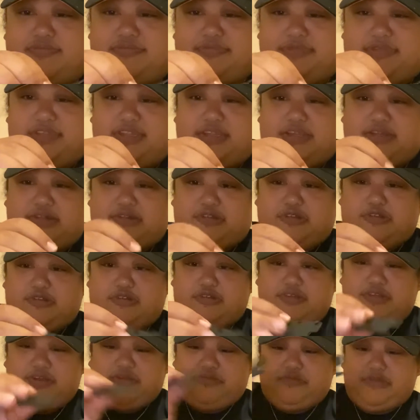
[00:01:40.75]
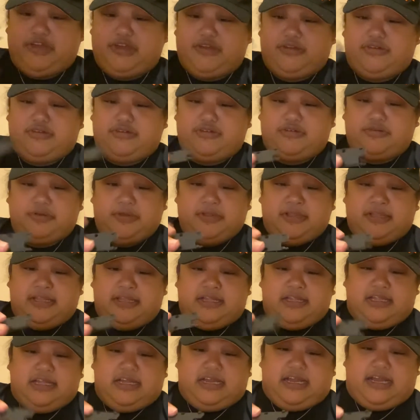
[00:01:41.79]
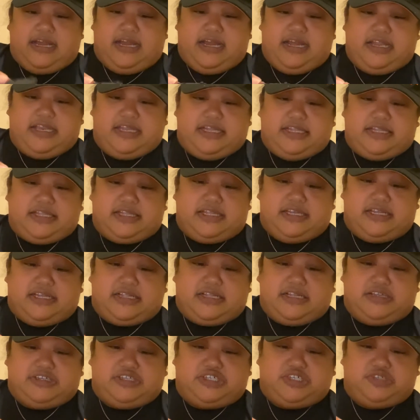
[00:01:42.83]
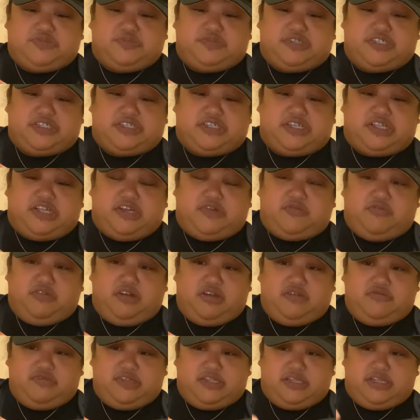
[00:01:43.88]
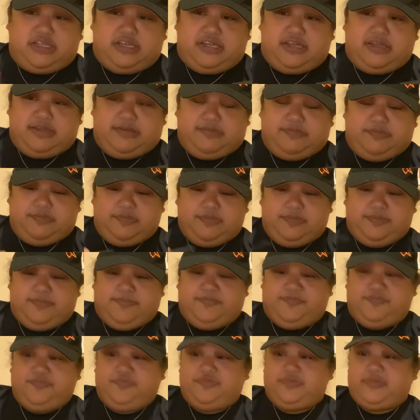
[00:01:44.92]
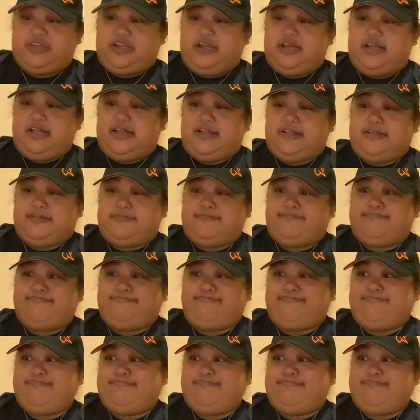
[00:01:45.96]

They're, they're metal. I didn't think there should be anything wrong with them. Um,